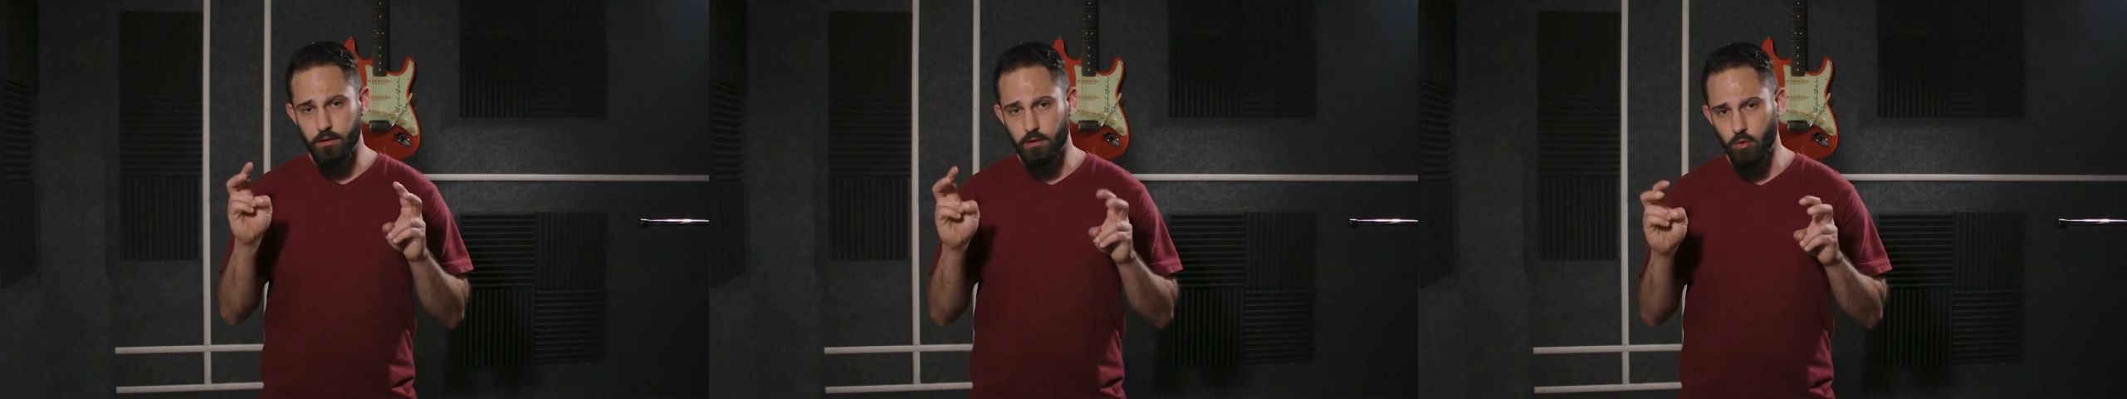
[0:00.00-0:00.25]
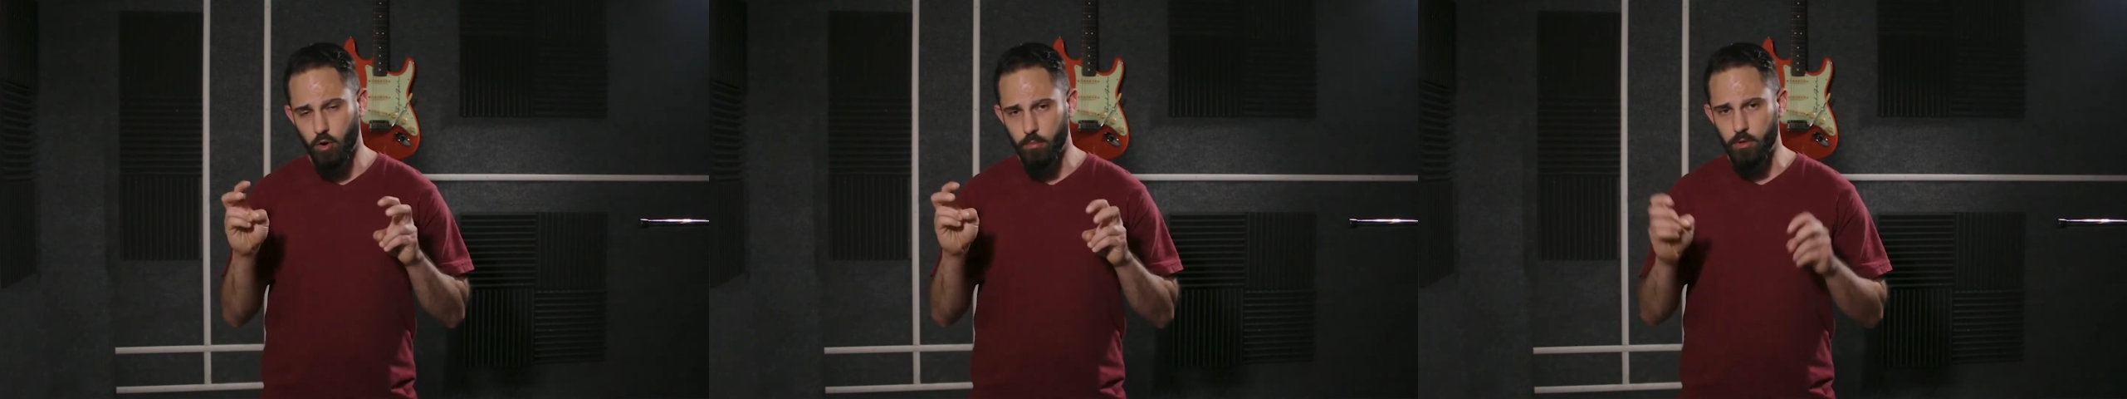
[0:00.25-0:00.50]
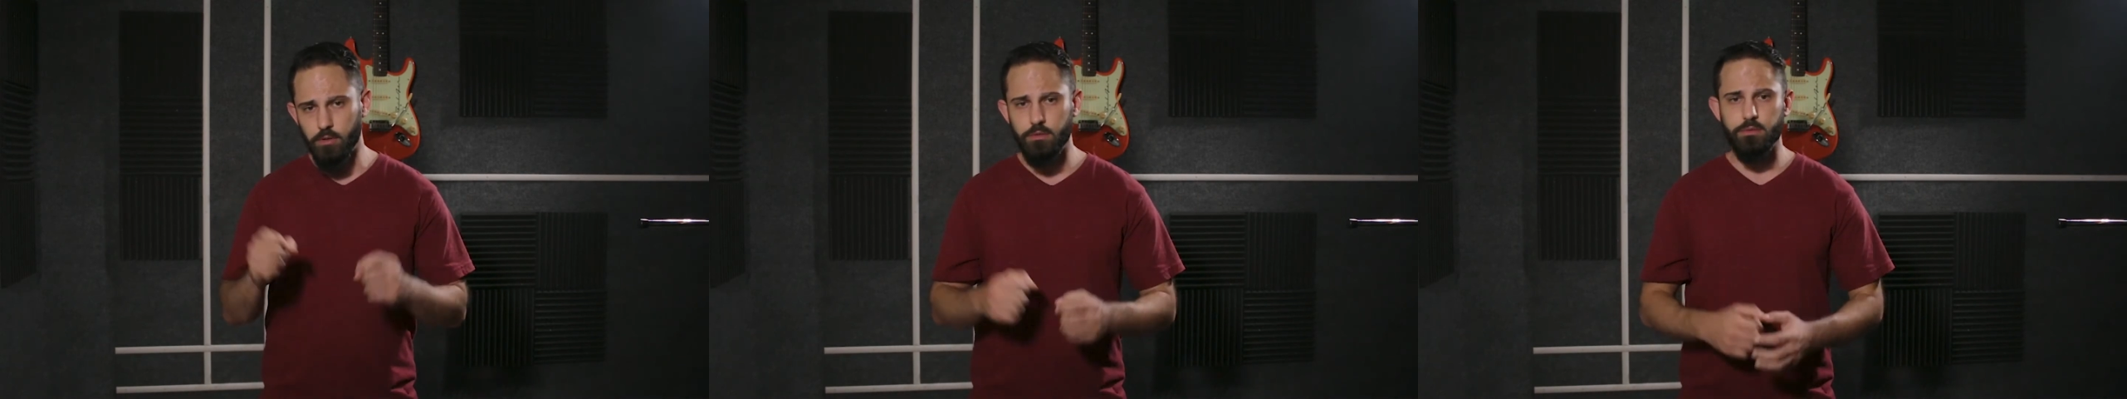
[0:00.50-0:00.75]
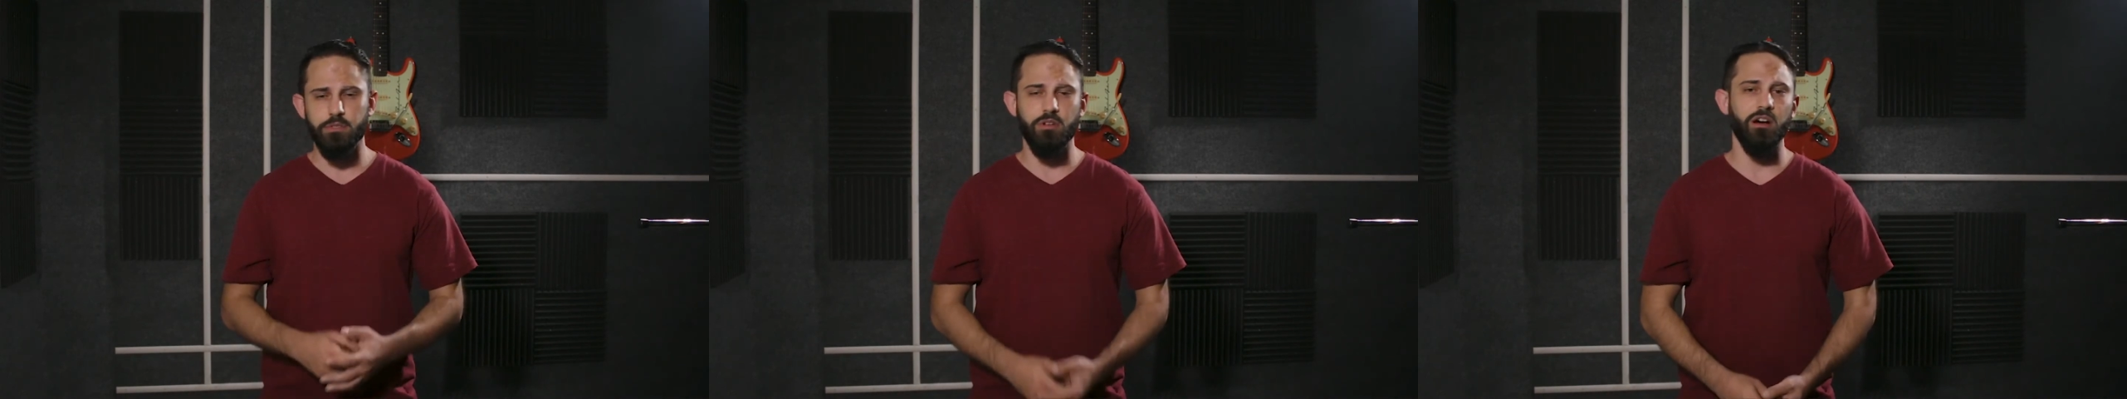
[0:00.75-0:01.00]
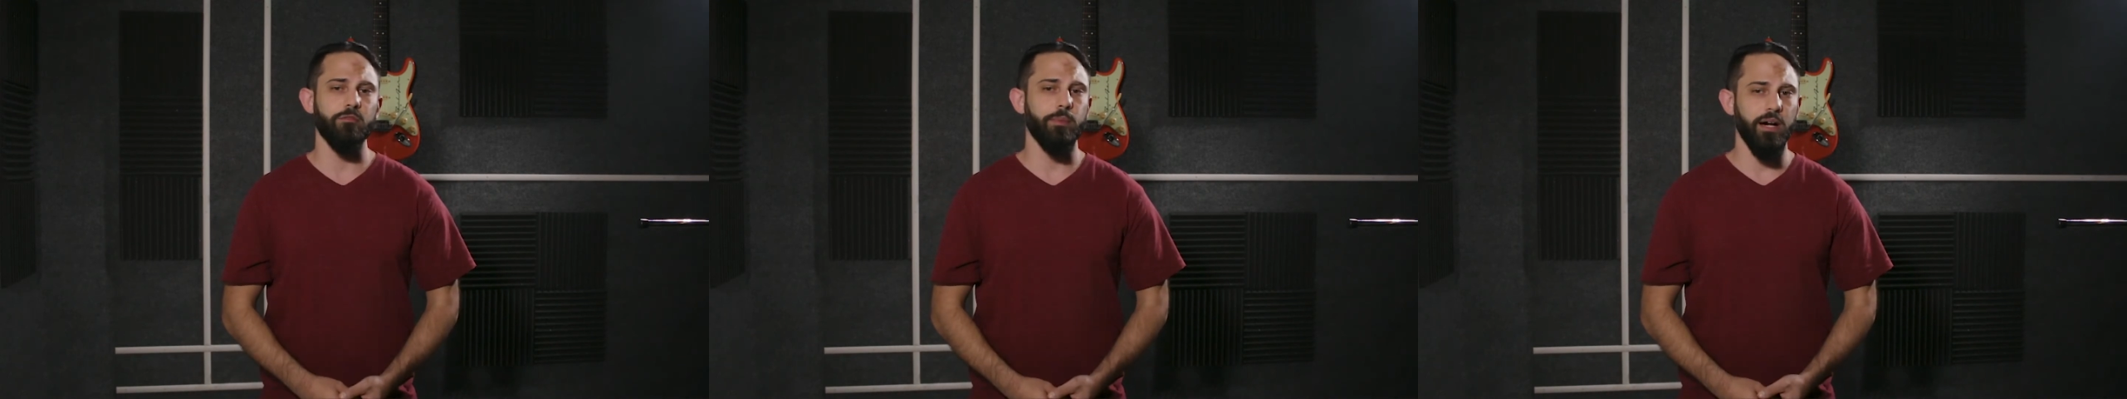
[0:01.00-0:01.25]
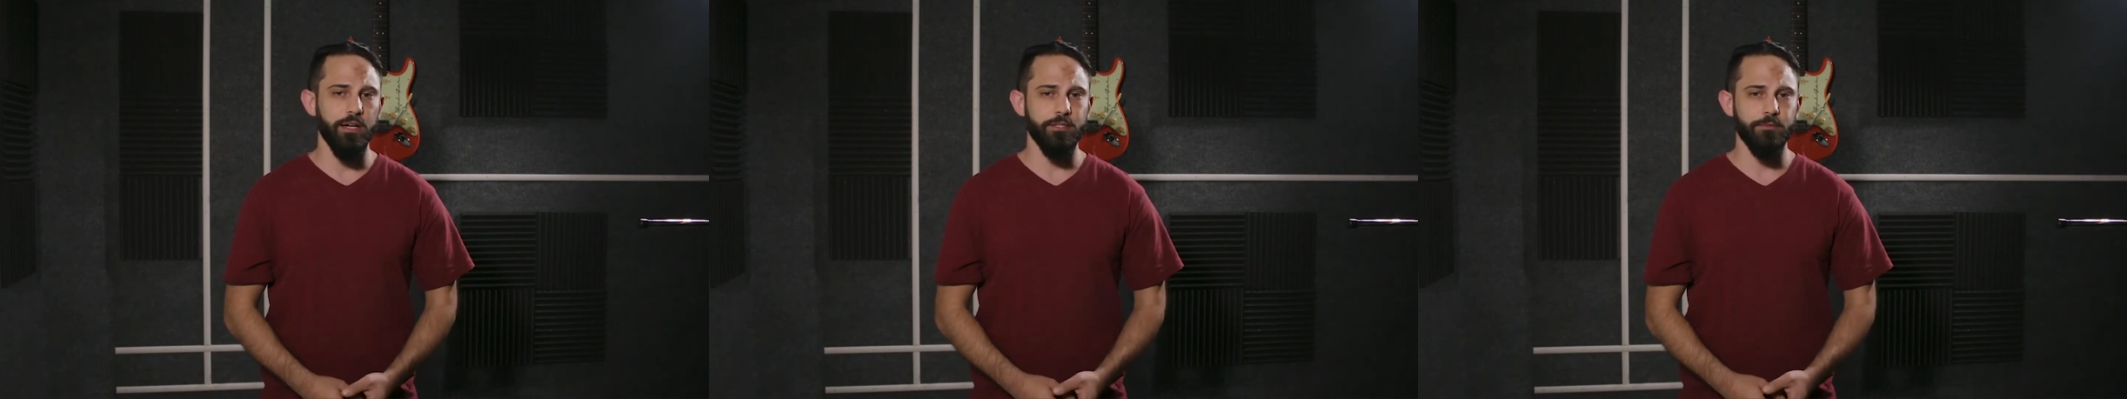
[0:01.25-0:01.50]
normal
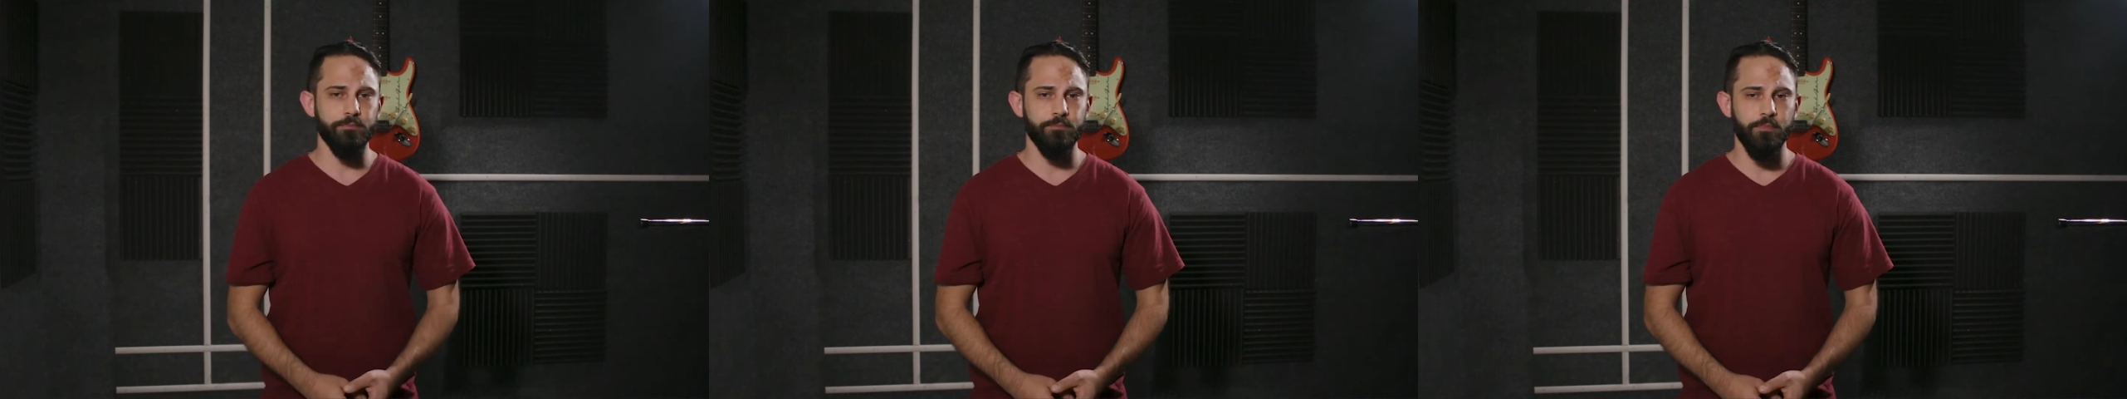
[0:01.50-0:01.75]
softbox.